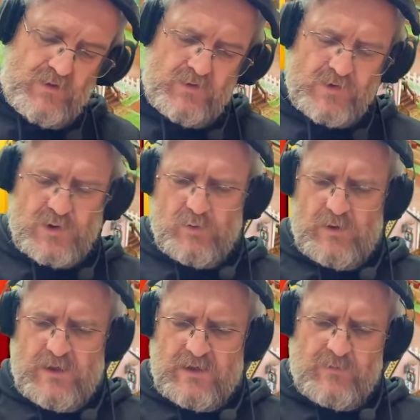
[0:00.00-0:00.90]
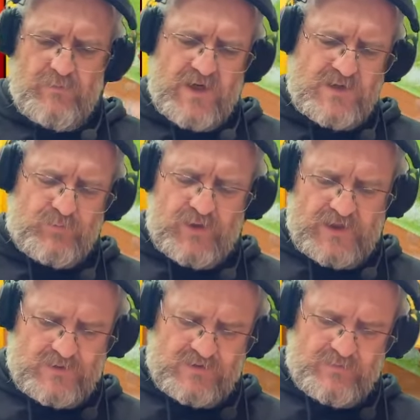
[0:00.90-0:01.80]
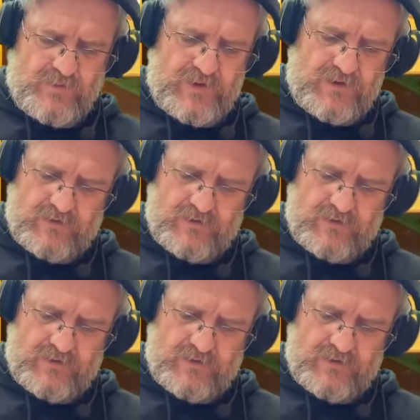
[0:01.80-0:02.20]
Not sure where the best place would be,